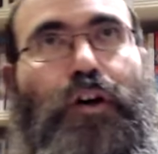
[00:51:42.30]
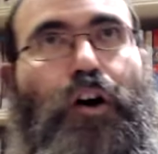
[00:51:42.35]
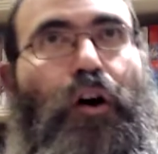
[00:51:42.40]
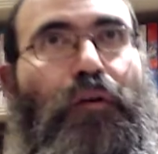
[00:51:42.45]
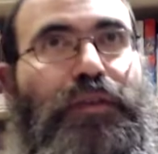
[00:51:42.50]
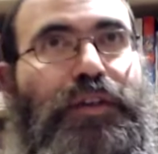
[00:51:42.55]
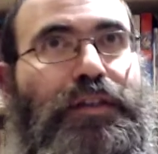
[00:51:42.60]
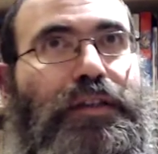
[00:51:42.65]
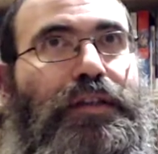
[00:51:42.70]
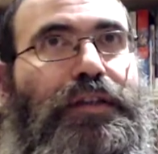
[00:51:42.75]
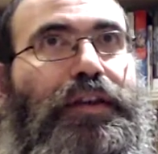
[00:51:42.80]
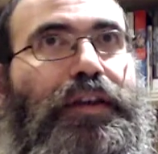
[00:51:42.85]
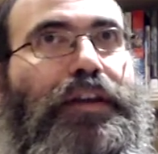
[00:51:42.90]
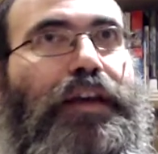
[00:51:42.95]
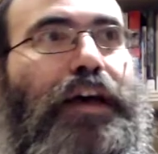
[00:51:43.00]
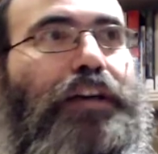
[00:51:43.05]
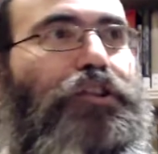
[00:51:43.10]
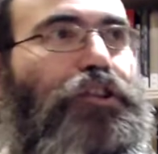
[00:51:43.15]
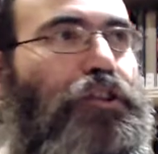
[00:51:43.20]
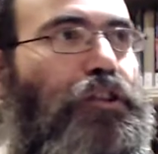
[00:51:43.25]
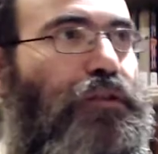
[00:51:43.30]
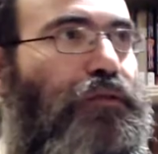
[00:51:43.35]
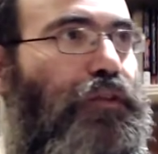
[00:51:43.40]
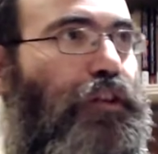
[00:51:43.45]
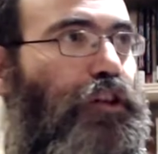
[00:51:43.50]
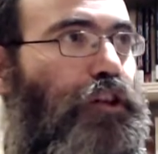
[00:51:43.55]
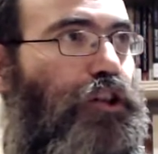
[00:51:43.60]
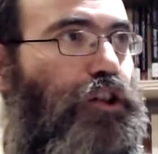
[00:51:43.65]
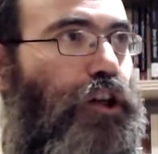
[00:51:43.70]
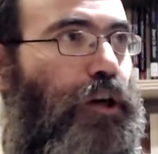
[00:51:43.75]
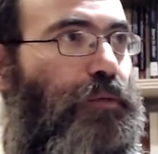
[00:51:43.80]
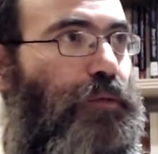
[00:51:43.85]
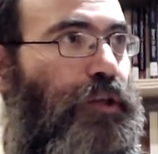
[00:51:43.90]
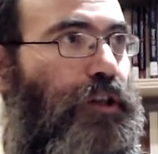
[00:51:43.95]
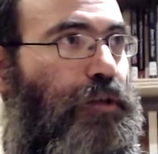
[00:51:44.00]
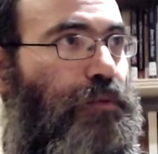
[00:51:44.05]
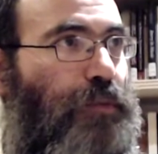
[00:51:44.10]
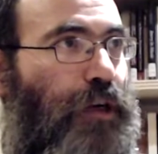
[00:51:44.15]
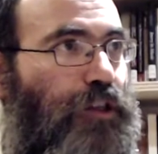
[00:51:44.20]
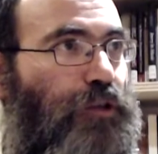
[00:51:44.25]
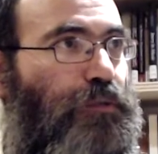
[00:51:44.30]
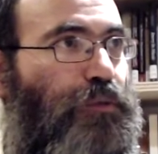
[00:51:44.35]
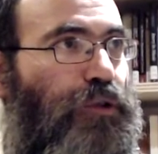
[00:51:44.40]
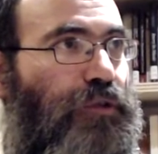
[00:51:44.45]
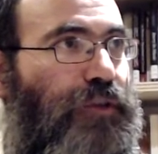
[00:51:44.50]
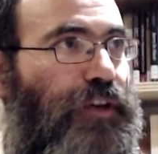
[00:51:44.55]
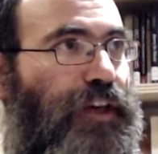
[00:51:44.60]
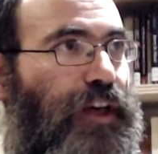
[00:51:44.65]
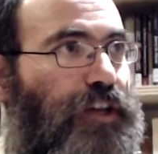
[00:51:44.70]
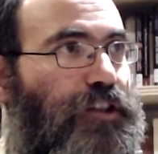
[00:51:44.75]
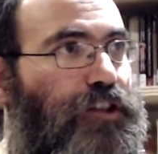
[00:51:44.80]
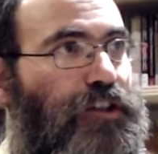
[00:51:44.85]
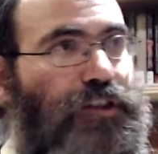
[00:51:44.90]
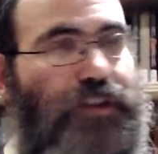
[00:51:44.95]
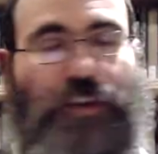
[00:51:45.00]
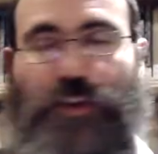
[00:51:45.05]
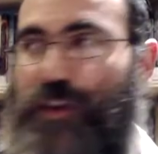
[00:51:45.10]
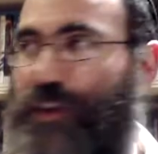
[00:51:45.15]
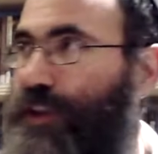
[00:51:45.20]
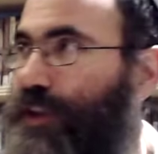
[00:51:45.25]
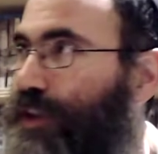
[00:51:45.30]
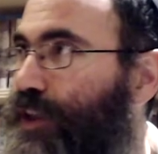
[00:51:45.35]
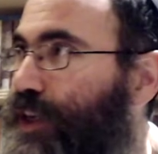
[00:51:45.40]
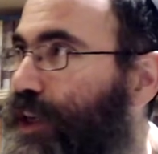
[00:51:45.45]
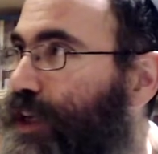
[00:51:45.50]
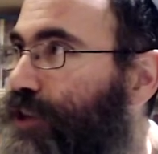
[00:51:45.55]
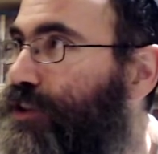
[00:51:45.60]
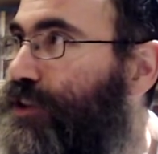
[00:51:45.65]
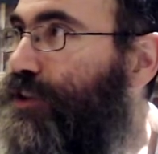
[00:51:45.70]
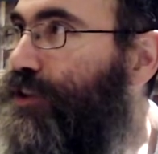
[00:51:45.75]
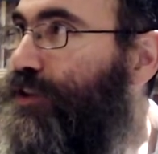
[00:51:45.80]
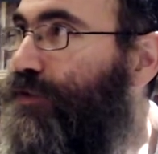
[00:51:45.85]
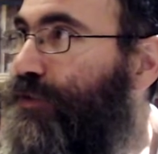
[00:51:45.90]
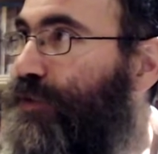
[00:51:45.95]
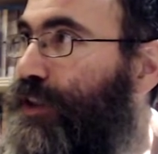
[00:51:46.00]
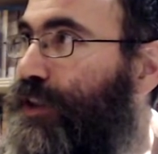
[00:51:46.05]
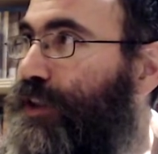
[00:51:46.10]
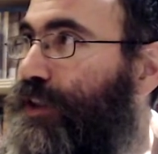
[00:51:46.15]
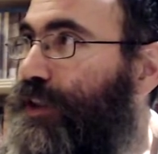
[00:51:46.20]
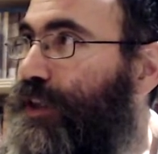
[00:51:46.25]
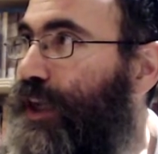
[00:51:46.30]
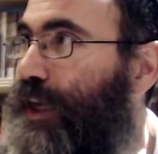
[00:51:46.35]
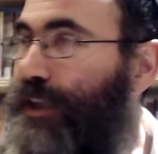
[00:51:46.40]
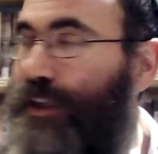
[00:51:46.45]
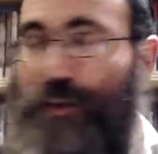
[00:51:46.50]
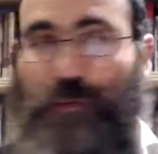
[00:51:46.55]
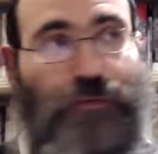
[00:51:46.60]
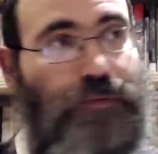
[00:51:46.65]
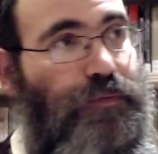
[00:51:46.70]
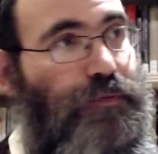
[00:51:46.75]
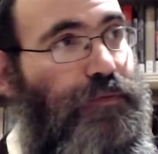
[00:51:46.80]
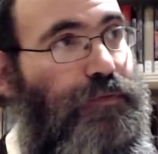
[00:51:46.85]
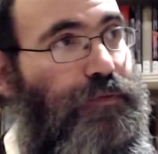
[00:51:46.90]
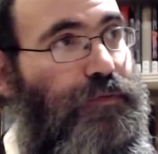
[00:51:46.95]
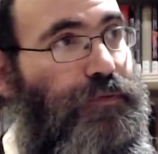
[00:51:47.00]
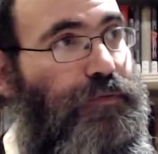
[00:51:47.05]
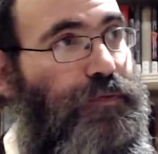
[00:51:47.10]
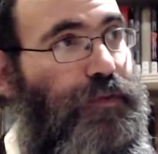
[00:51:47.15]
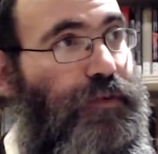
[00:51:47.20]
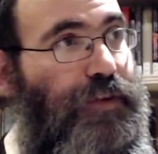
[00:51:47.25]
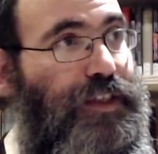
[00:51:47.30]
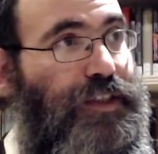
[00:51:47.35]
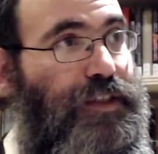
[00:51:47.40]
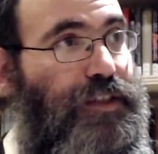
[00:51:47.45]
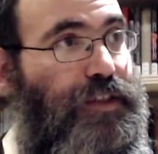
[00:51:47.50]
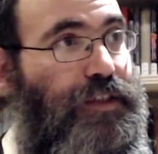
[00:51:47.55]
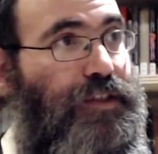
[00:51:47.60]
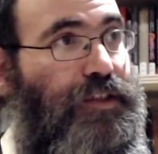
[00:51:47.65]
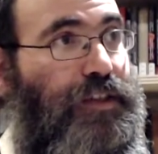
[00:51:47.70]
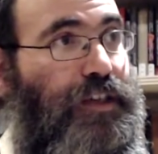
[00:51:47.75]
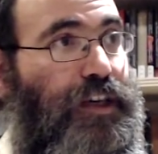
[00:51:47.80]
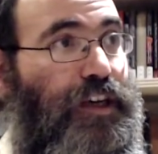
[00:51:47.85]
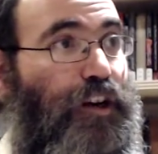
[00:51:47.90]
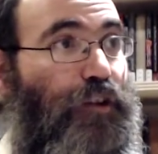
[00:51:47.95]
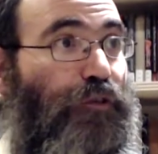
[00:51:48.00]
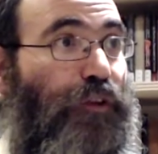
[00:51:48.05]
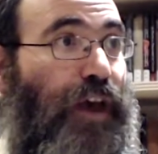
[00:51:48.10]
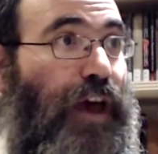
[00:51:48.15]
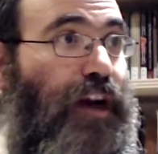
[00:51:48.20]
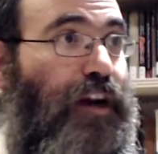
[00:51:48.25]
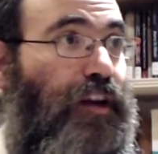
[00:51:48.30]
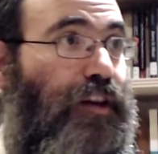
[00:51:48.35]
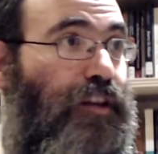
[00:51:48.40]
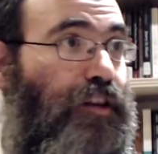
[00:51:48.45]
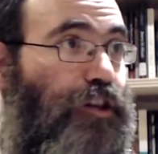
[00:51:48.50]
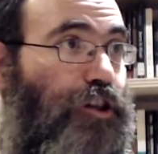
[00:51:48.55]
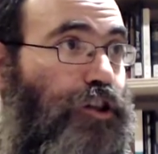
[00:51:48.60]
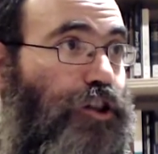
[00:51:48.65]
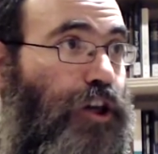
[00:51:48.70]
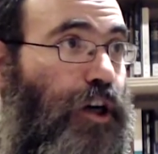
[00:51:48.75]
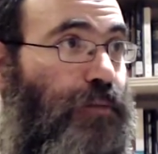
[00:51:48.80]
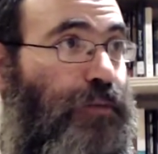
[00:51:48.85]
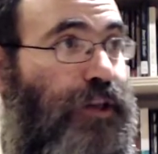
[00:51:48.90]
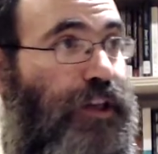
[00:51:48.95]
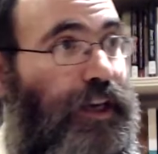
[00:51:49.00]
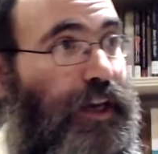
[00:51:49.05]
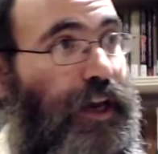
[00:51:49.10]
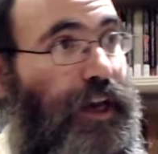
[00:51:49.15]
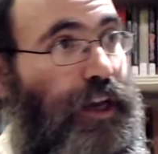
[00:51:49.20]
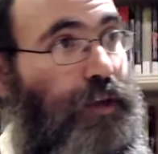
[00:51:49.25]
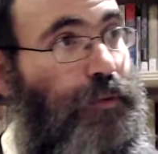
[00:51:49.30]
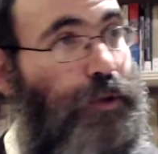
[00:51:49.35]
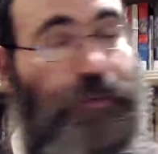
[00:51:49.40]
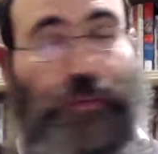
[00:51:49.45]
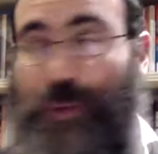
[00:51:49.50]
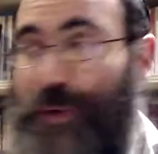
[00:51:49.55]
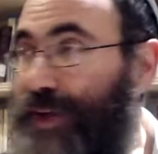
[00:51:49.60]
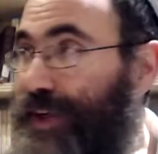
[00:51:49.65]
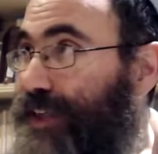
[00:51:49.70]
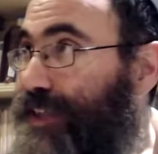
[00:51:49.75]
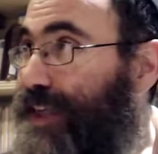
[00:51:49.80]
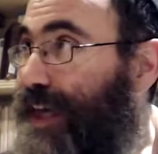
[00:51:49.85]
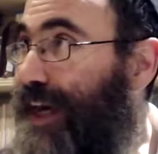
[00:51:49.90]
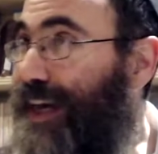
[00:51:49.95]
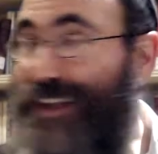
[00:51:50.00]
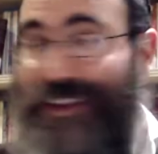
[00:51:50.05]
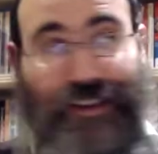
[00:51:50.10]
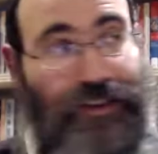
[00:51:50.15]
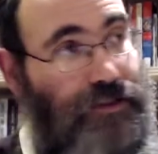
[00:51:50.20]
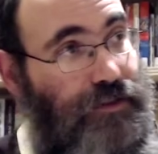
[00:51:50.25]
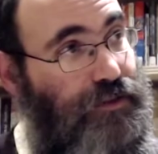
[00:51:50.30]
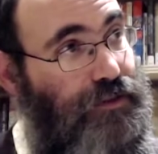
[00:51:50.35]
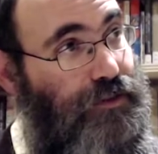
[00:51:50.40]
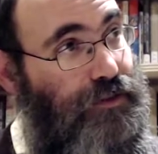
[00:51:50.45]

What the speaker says: obviously the Yeshus of the Neshama is much more of a Yeshus than the Yeshus of the Kalim of Atzilus. Fi Erech the Neshama, the Kalim and Bechinas Ayin